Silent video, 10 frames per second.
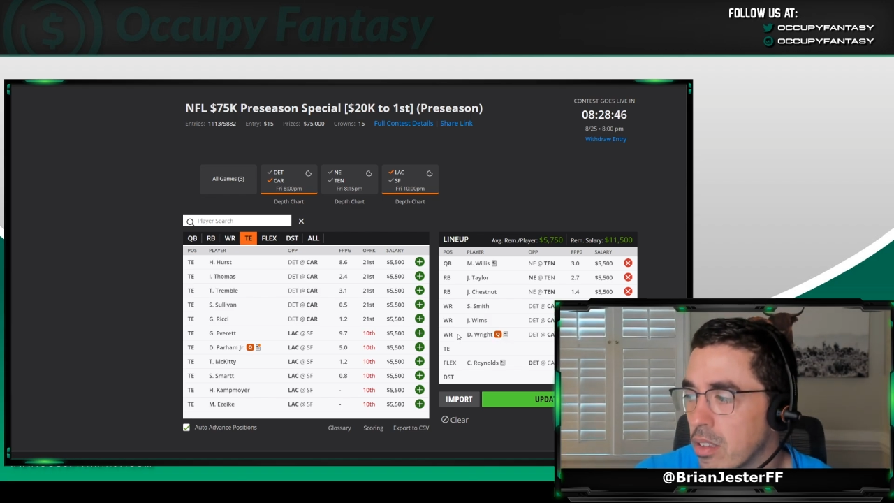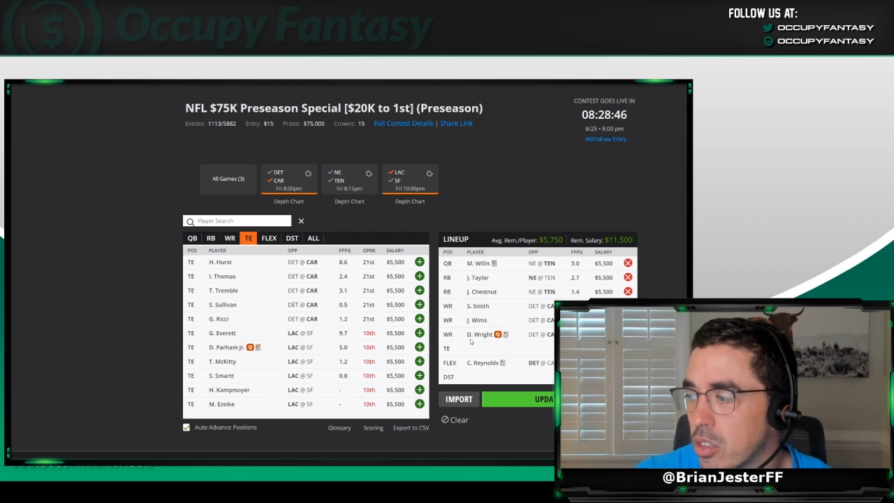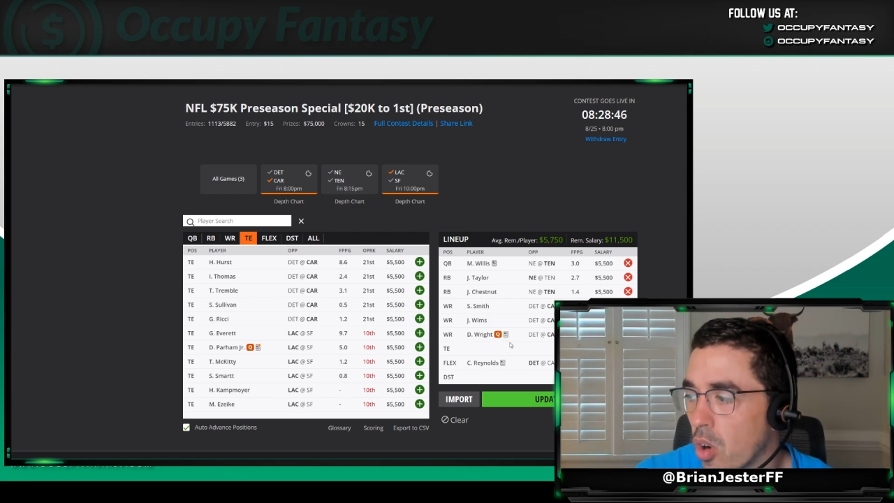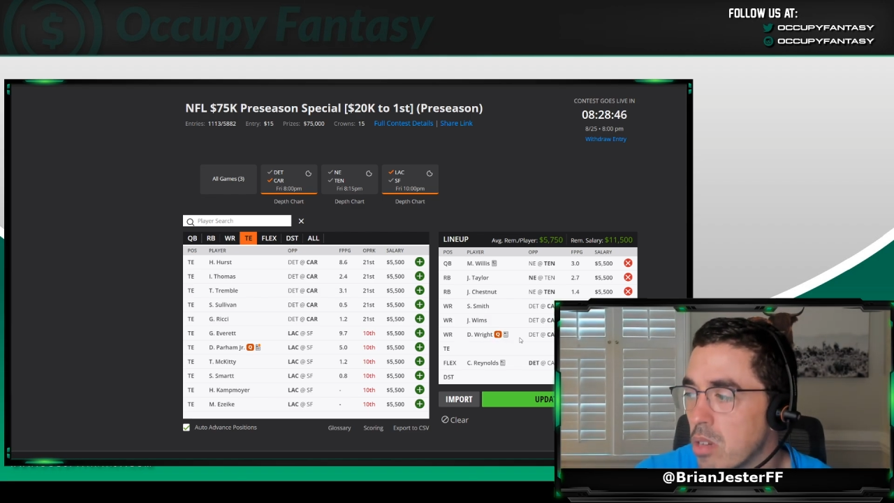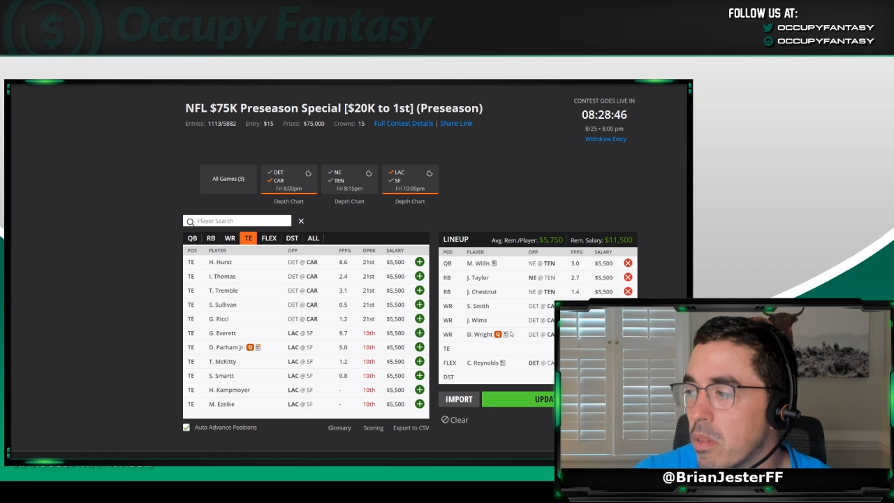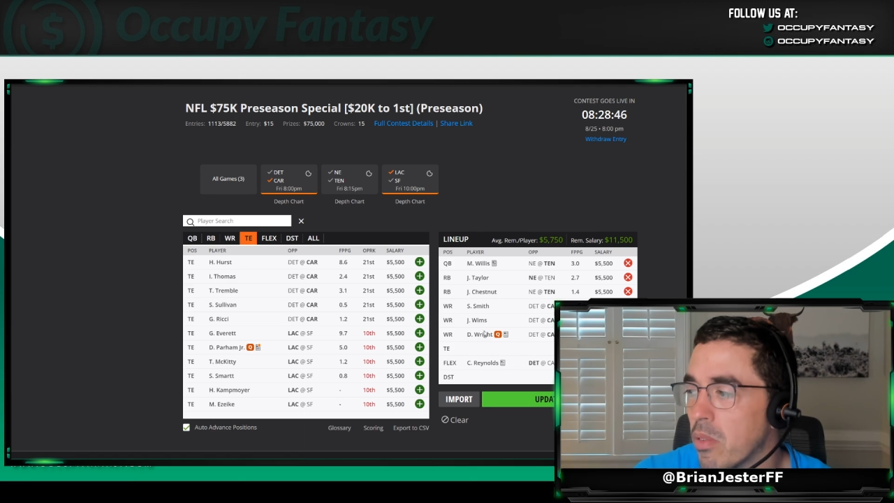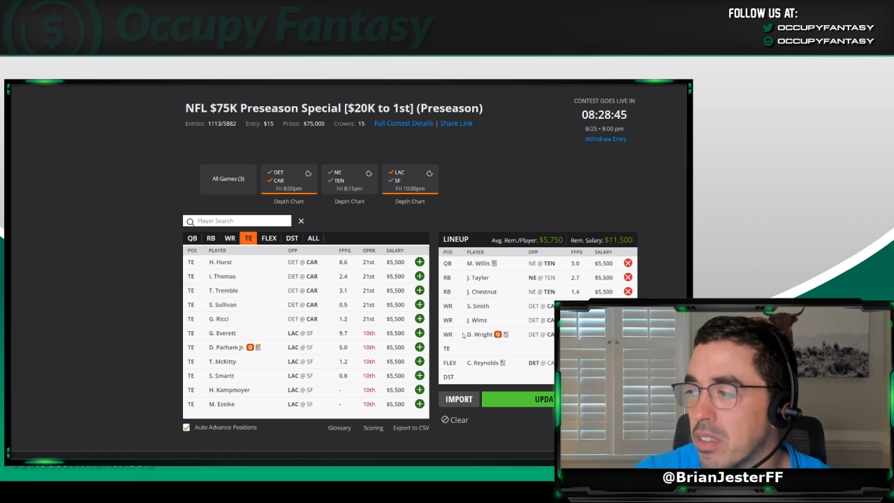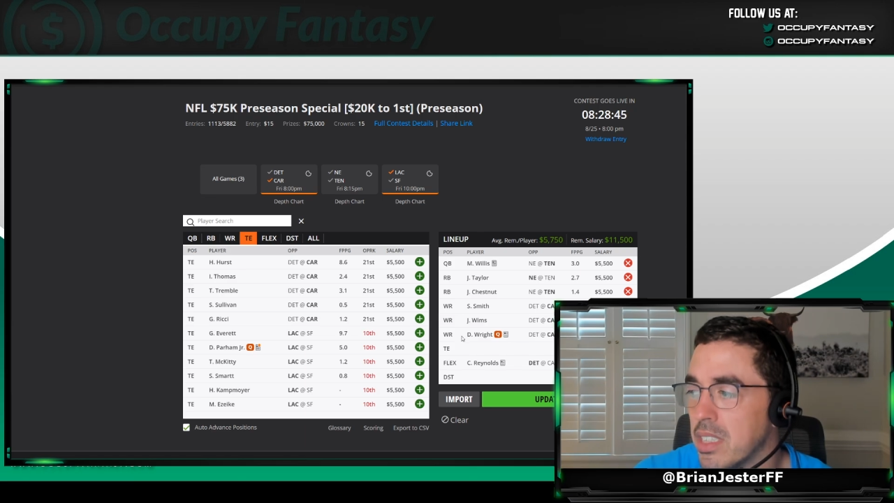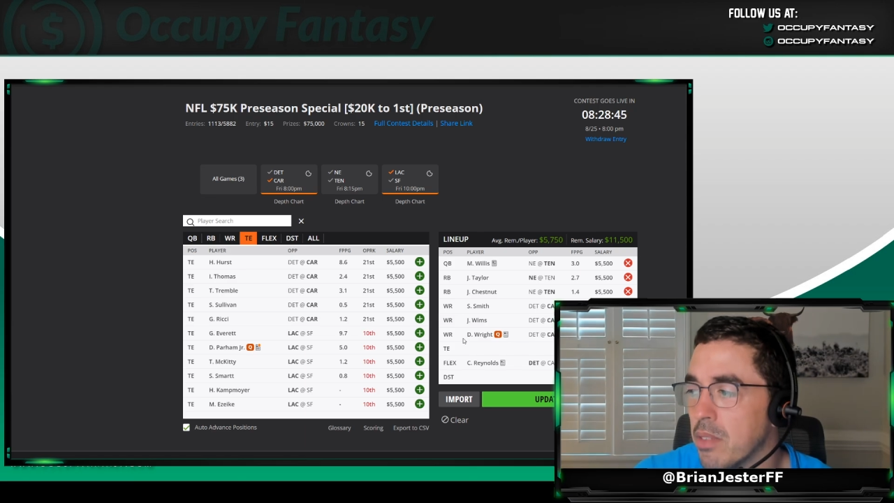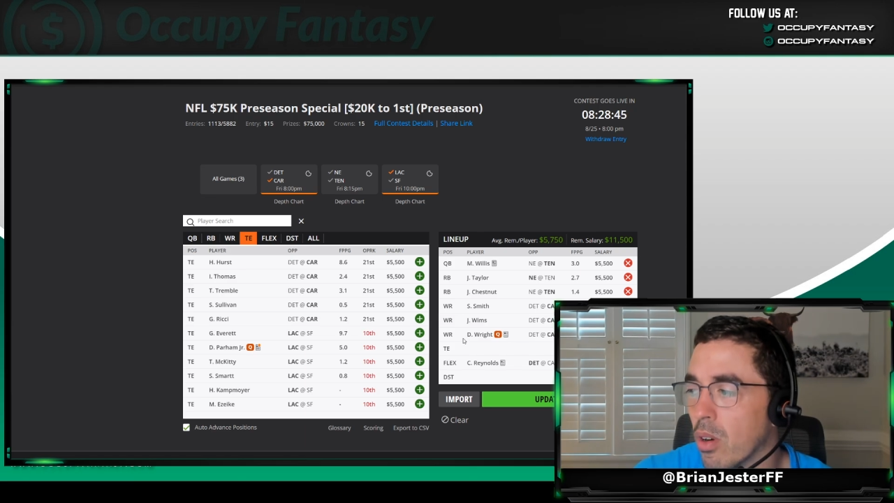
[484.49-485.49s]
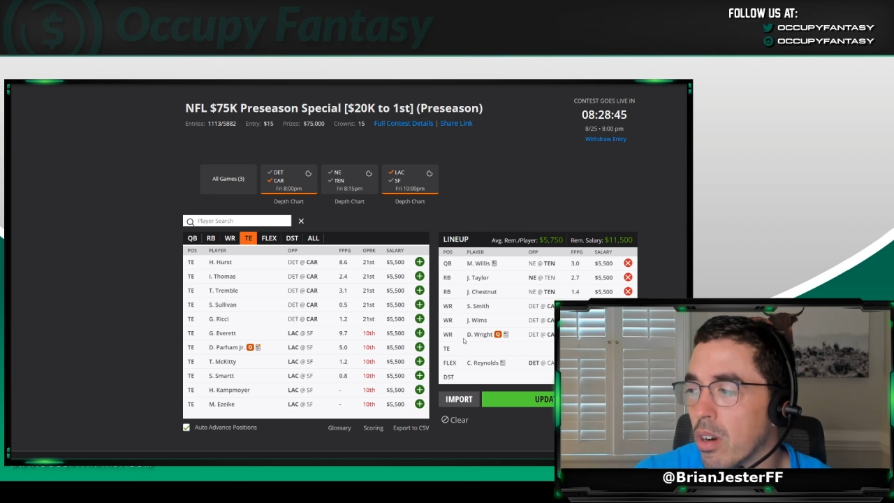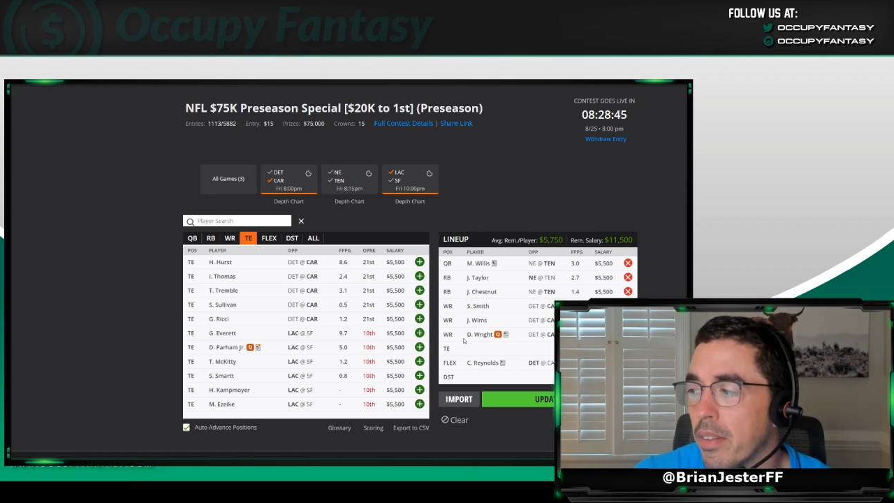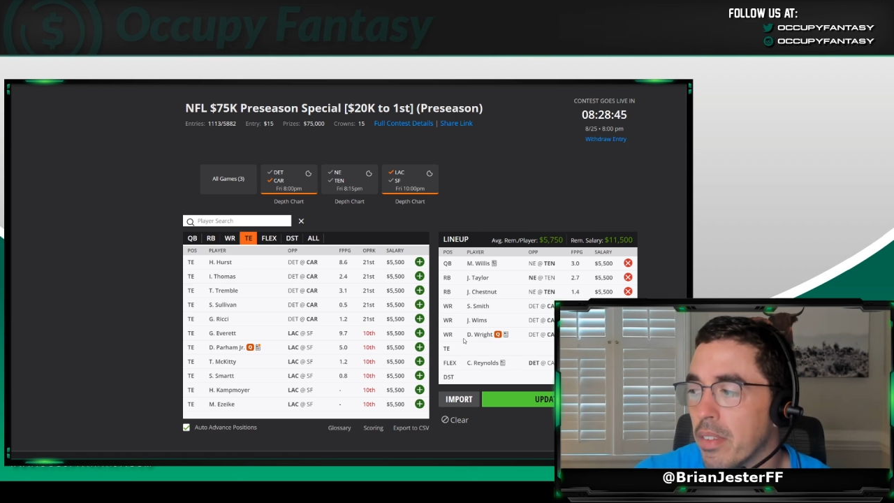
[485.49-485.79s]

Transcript: tournament receiver